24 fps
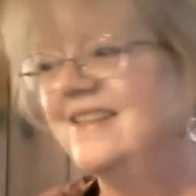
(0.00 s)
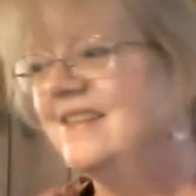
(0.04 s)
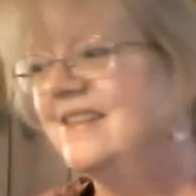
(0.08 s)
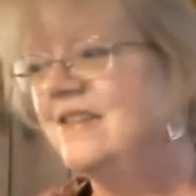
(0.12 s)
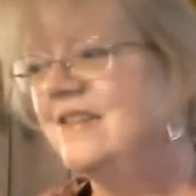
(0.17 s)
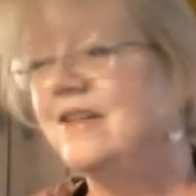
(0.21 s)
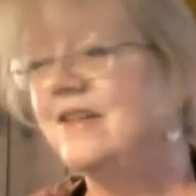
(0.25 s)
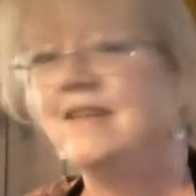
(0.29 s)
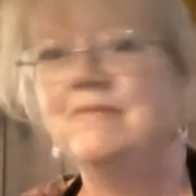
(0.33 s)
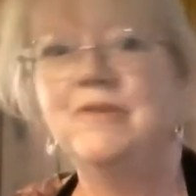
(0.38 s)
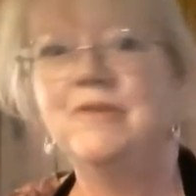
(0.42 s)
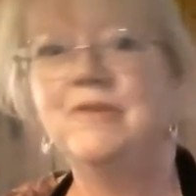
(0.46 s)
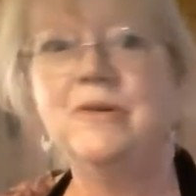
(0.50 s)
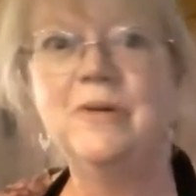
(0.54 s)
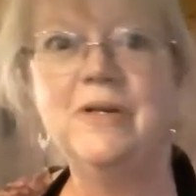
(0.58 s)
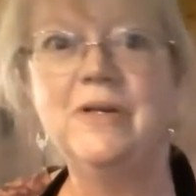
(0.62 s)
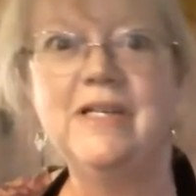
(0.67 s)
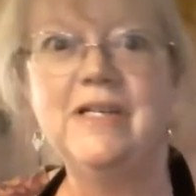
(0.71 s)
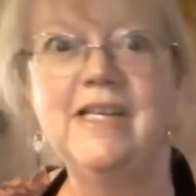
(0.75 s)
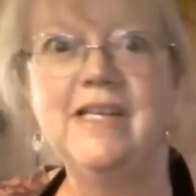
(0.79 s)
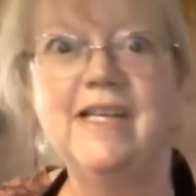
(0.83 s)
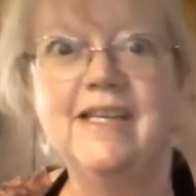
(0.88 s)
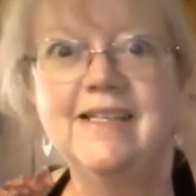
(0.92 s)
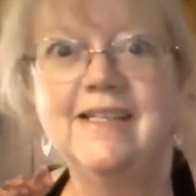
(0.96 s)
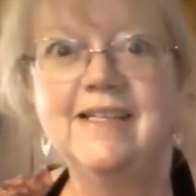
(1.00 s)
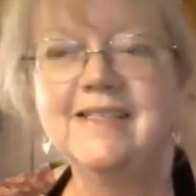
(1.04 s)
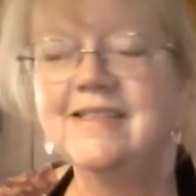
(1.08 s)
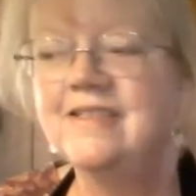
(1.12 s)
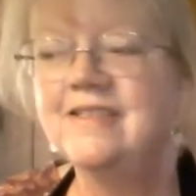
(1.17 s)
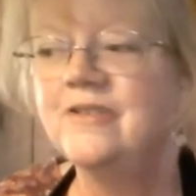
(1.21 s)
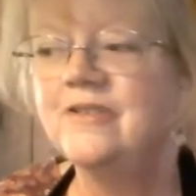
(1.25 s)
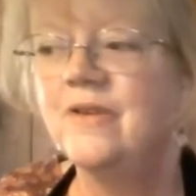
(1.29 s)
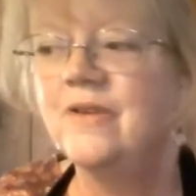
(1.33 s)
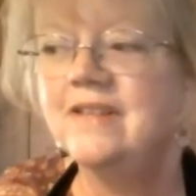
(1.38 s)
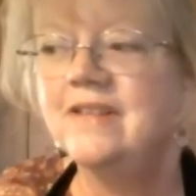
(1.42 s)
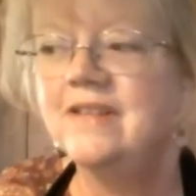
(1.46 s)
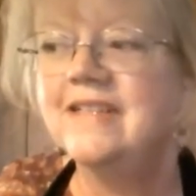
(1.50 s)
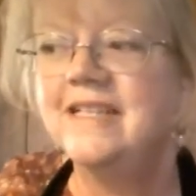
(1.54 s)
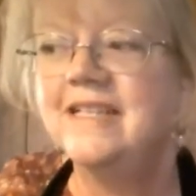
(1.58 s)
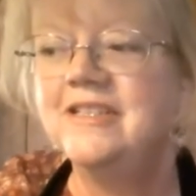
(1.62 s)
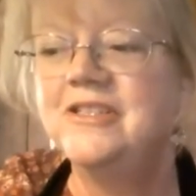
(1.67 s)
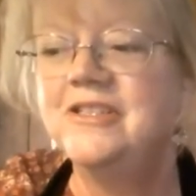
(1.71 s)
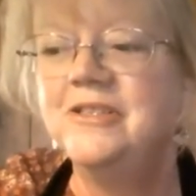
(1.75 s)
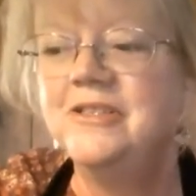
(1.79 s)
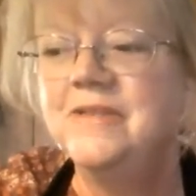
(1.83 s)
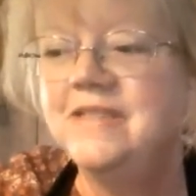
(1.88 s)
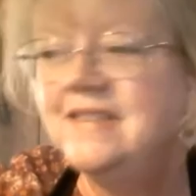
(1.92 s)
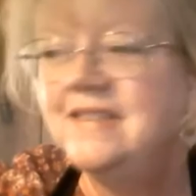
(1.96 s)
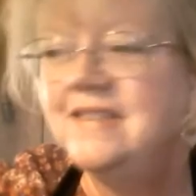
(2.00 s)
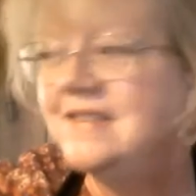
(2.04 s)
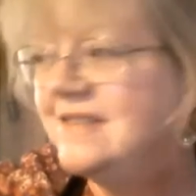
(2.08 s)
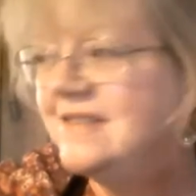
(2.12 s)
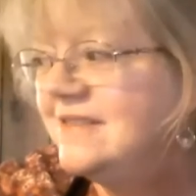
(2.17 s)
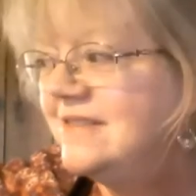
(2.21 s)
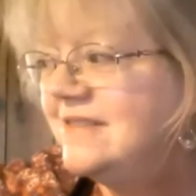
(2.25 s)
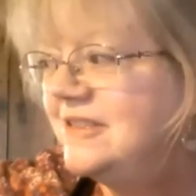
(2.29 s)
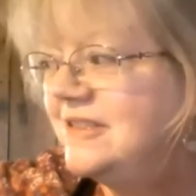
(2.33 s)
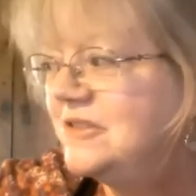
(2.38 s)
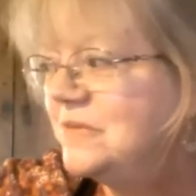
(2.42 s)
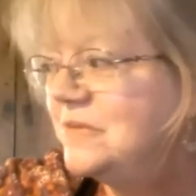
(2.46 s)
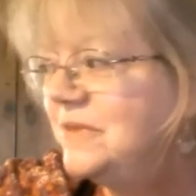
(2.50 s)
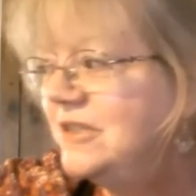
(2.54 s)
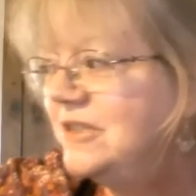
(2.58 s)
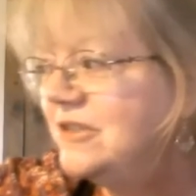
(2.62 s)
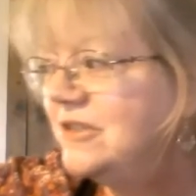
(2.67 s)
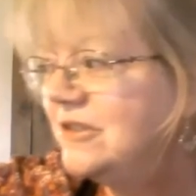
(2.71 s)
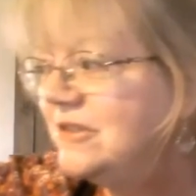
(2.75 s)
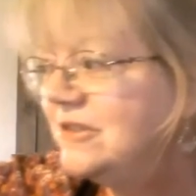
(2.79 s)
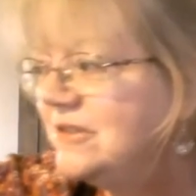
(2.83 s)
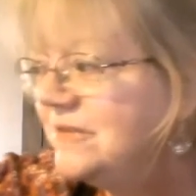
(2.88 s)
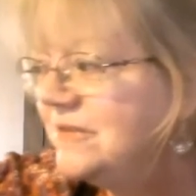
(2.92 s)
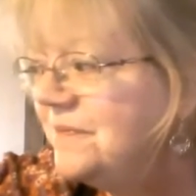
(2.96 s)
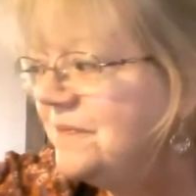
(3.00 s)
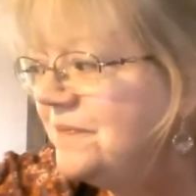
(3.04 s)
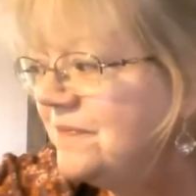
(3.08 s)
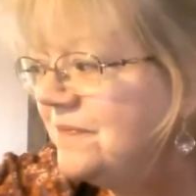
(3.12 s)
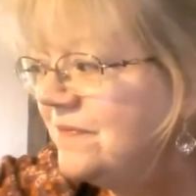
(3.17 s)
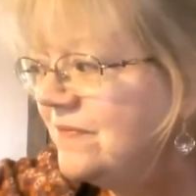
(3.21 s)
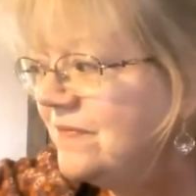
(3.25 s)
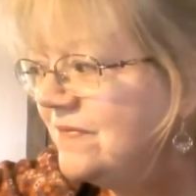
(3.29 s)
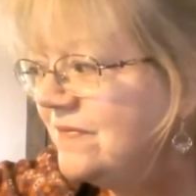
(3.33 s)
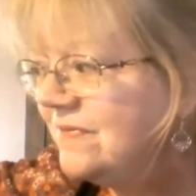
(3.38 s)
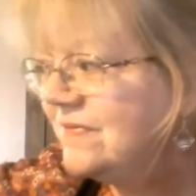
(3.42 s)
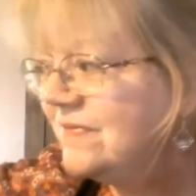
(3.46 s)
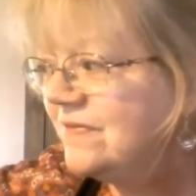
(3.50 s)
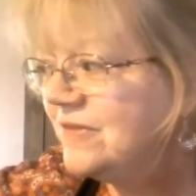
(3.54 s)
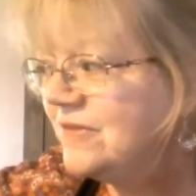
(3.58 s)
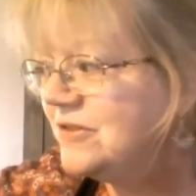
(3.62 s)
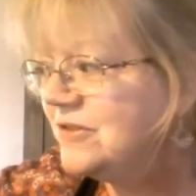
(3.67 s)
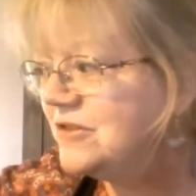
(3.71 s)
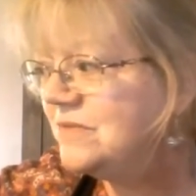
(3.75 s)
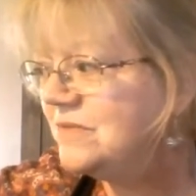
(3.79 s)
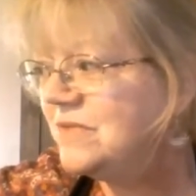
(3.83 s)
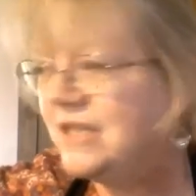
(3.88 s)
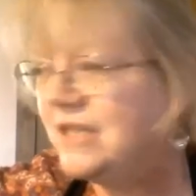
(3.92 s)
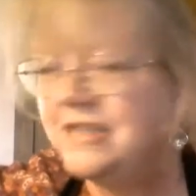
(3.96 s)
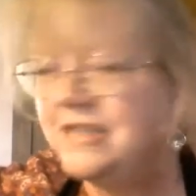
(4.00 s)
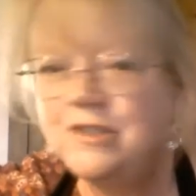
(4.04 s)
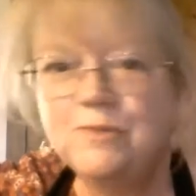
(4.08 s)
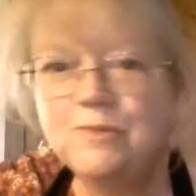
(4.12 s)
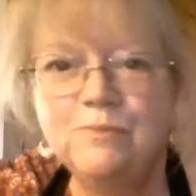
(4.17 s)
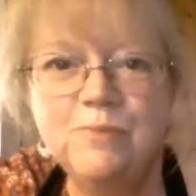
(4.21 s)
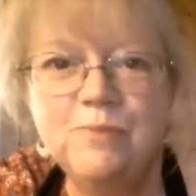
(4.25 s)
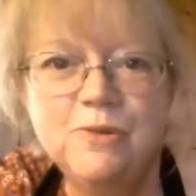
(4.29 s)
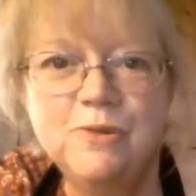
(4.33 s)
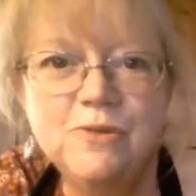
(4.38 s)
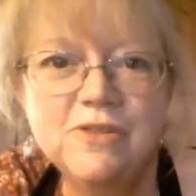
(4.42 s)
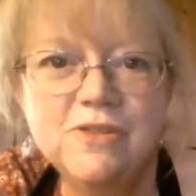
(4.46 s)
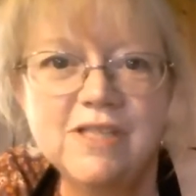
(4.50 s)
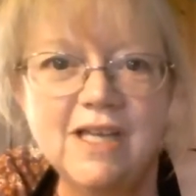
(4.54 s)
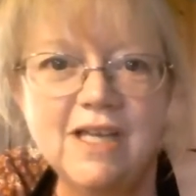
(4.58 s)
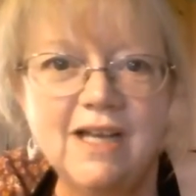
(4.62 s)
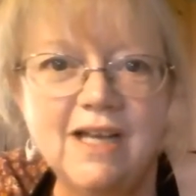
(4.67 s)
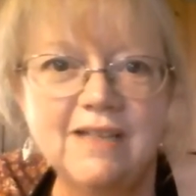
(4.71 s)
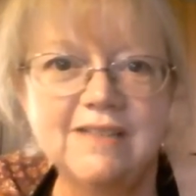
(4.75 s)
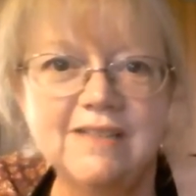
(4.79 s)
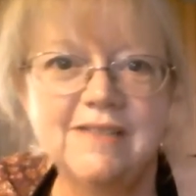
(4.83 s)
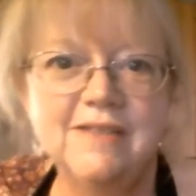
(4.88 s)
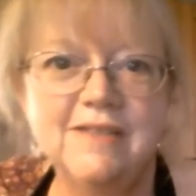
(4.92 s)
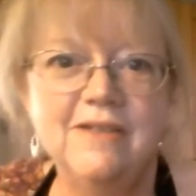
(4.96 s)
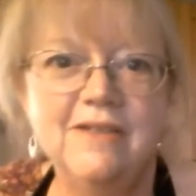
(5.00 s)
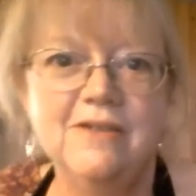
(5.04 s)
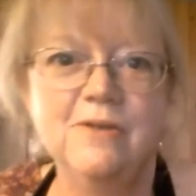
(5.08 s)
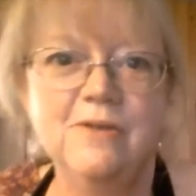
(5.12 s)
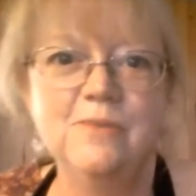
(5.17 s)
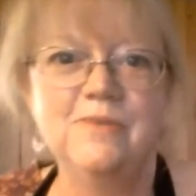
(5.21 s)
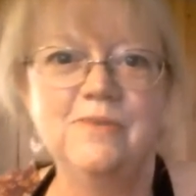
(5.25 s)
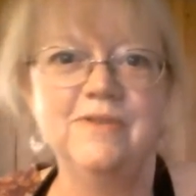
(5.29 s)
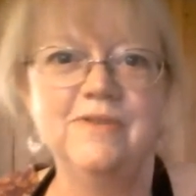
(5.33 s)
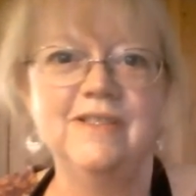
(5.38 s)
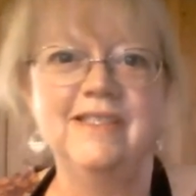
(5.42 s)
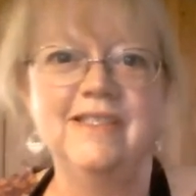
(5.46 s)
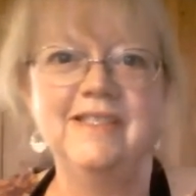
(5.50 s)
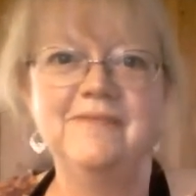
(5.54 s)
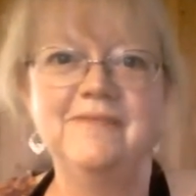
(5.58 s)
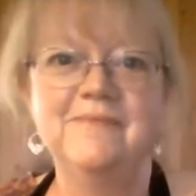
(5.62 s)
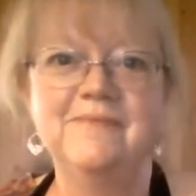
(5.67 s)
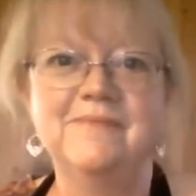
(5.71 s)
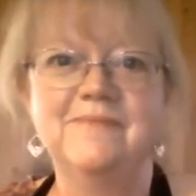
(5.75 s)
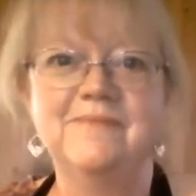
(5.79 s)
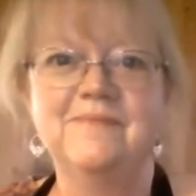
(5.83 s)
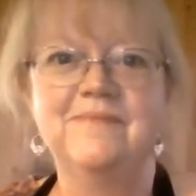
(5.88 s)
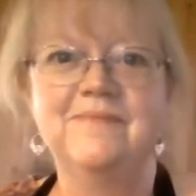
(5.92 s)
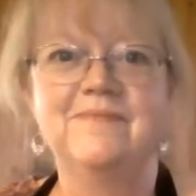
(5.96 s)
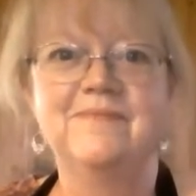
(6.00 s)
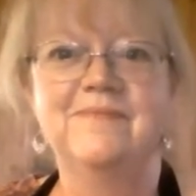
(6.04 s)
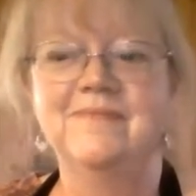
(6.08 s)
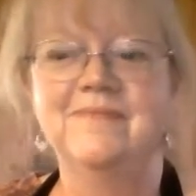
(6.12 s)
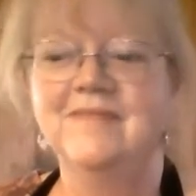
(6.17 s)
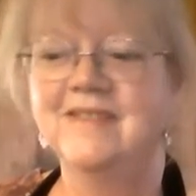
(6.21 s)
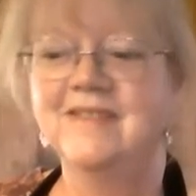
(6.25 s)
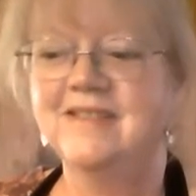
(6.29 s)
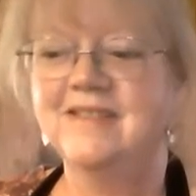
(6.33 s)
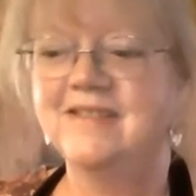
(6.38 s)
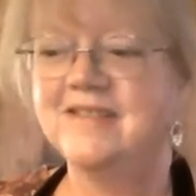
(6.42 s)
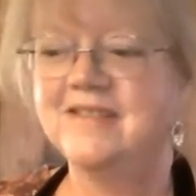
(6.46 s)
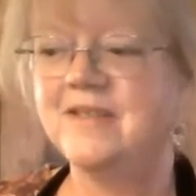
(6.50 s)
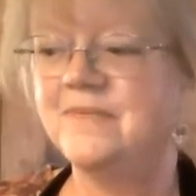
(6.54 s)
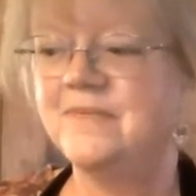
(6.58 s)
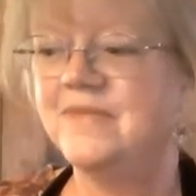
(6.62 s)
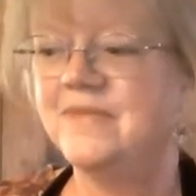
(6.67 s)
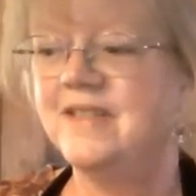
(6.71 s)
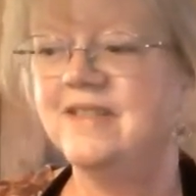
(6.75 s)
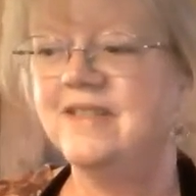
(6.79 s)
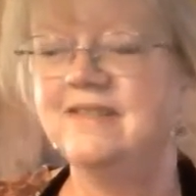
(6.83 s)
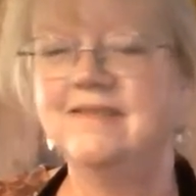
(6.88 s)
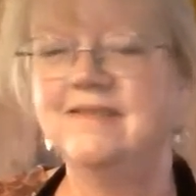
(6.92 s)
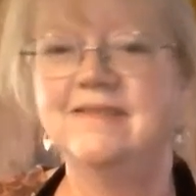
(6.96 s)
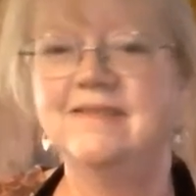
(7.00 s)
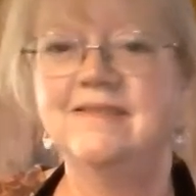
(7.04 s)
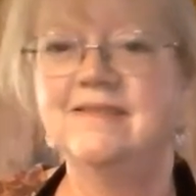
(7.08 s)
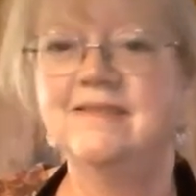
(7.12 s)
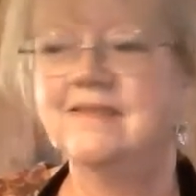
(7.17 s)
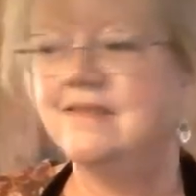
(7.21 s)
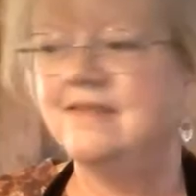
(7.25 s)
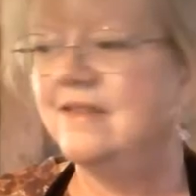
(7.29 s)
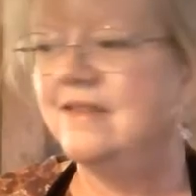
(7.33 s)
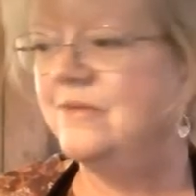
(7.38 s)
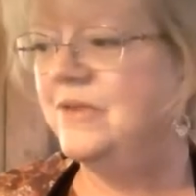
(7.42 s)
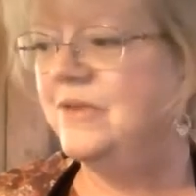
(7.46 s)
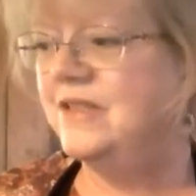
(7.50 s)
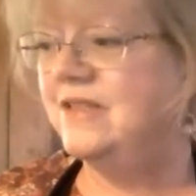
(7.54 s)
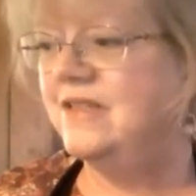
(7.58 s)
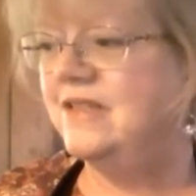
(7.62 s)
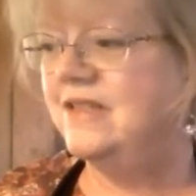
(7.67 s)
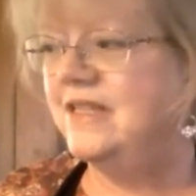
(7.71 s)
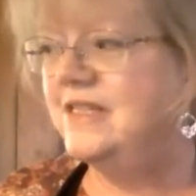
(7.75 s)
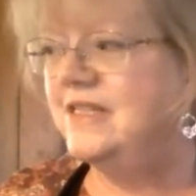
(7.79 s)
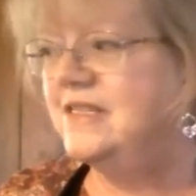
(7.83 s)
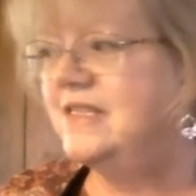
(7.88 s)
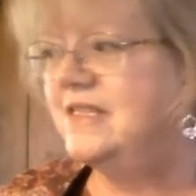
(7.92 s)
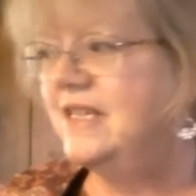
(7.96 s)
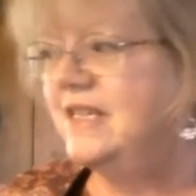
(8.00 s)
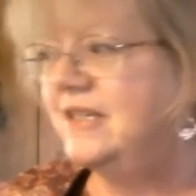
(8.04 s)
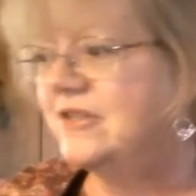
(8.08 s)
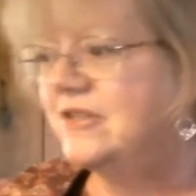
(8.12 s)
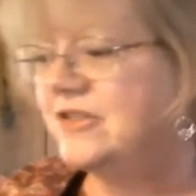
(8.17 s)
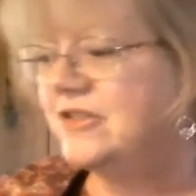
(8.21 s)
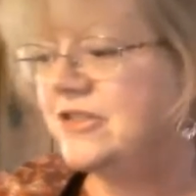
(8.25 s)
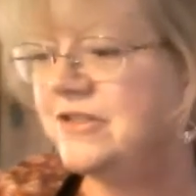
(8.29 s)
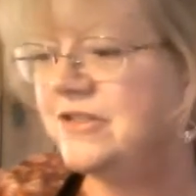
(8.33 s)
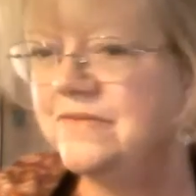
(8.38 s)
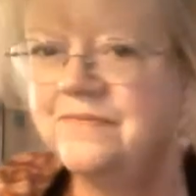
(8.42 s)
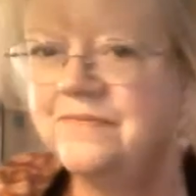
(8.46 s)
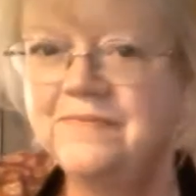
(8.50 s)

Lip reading: I'm hoarding it. No, I'll get to it this winter for some nice boot socks, hopefully. Something with a nice texture.